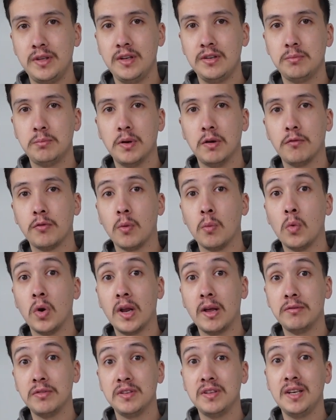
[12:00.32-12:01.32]
these, but from what
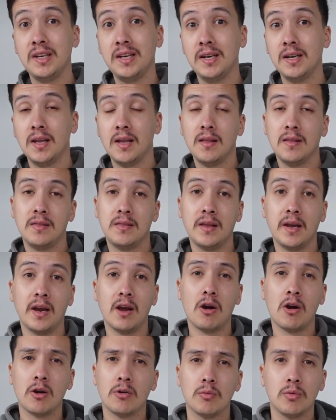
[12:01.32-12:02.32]
I've seen, they
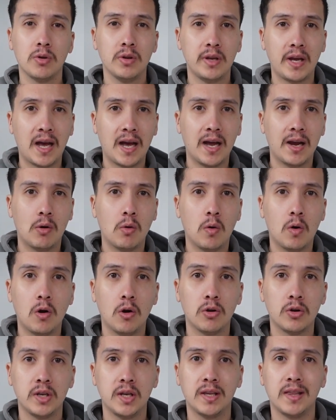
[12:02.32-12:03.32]
aren't really high
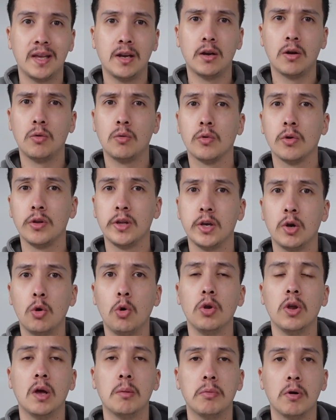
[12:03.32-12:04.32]
quality and they don't really
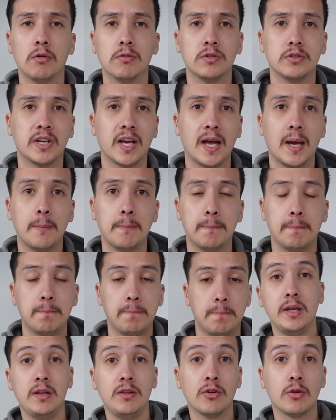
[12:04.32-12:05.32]
hold up over time.
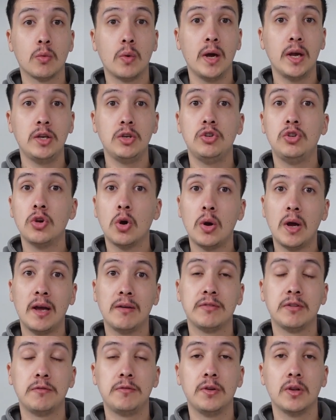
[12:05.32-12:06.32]
Either way, you don't
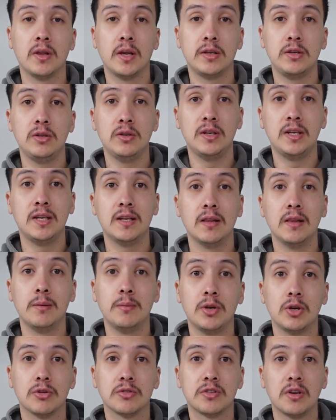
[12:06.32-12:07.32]
have to feel like you need to
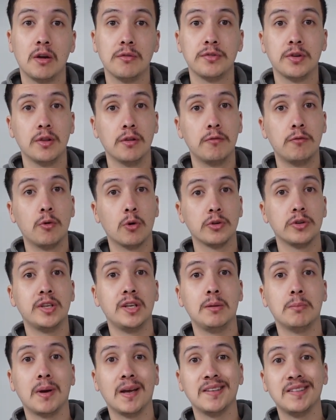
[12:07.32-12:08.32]
limit yourself to the
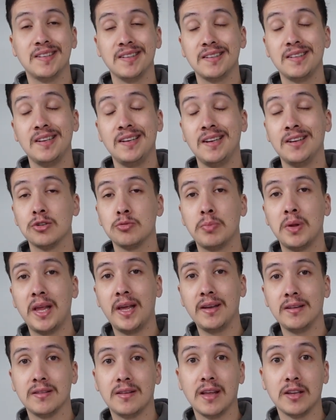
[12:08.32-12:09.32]
14 by 16 inch
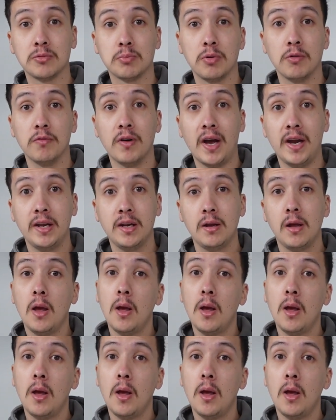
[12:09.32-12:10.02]
platen that's provided,